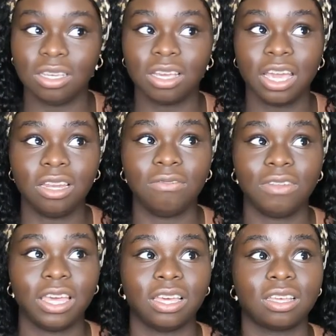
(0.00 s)
kind of,
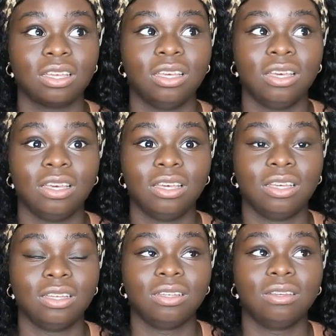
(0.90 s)
like,
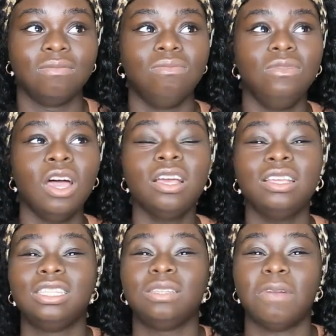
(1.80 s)
not
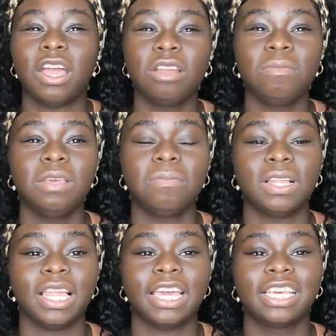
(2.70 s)
inspired me,
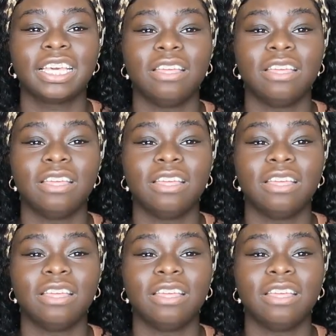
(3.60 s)
but, like,